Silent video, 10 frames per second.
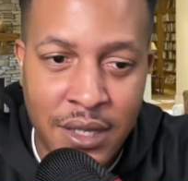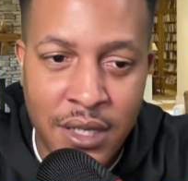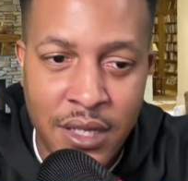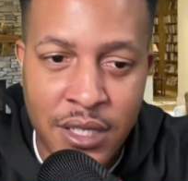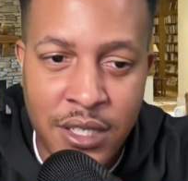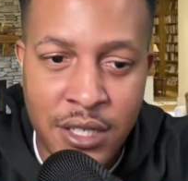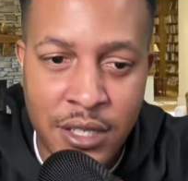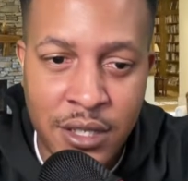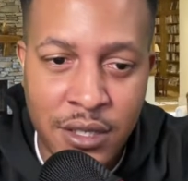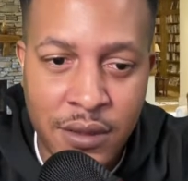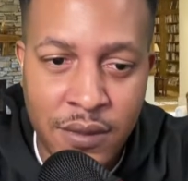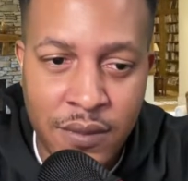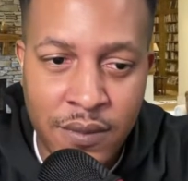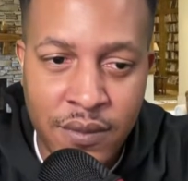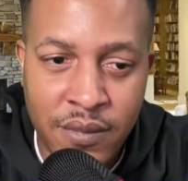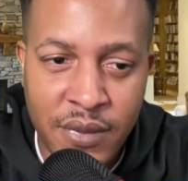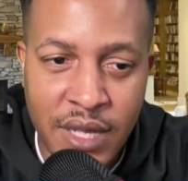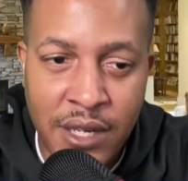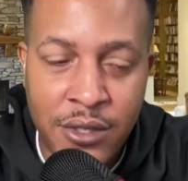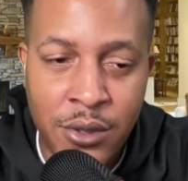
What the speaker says: It's just I do